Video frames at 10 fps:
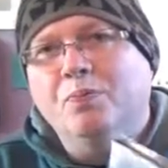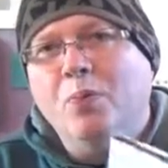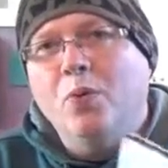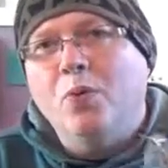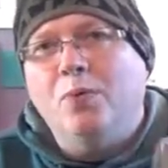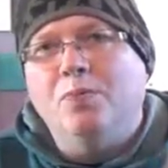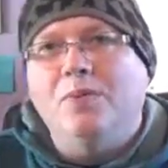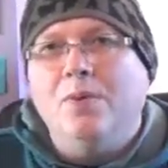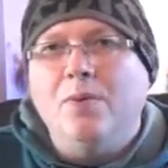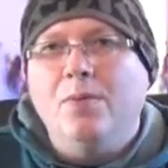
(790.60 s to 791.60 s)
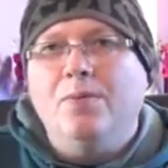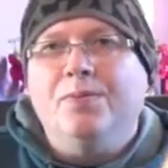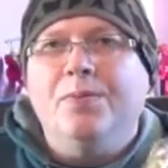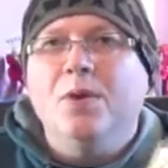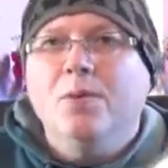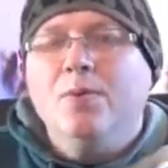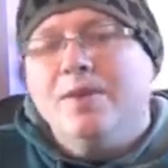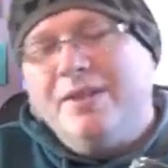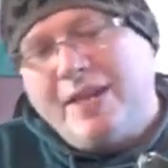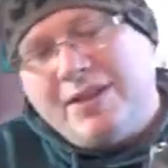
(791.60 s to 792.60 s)
ball all new
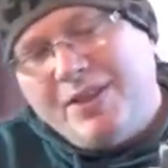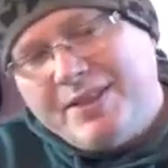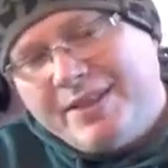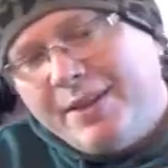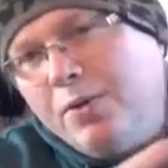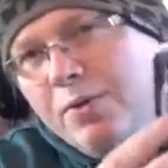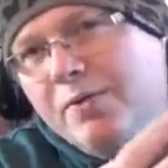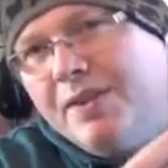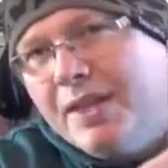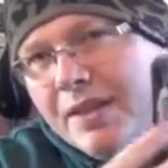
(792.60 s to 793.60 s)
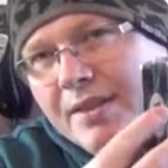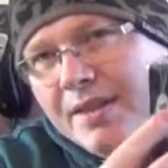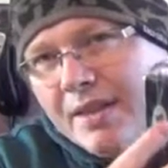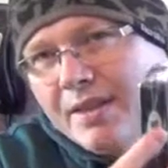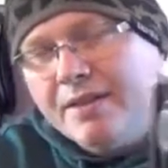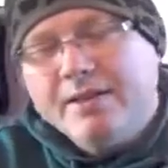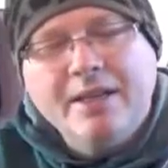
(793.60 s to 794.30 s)
and it's actually sealed with a Sega sticker